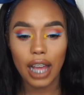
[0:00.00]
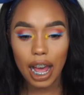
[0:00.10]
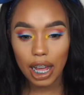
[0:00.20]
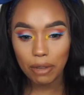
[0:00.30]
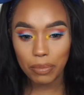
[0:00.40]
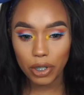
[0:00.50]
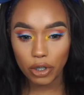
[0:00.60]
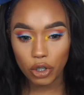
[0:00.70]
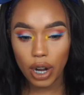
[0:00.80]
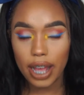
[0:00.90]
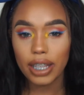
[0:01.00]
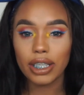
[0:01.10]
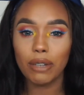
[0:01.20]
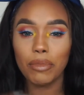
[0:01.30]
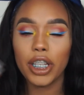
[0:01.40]
I have been trying
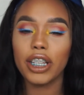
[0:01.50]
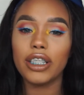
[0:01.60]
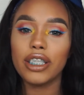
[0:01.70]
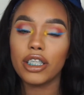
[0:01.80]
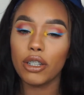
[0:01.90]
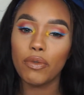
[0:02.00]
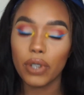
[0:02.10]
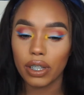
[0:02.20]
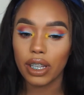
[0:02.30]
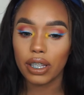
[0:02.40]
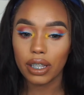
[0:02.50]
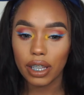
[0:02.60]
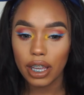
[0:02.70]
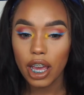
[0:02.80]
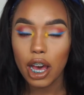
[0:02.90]
something different
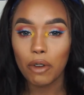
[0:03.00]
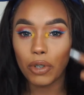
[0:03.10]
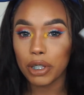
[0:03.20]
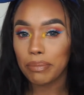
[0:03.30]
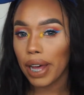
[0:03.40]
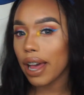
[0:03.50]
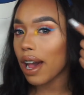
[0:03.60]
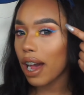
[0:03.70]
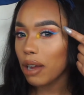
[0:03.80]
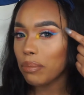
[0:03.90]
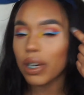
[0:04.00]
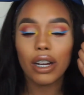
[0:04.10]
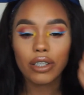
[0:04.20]
lately with my eyebrows.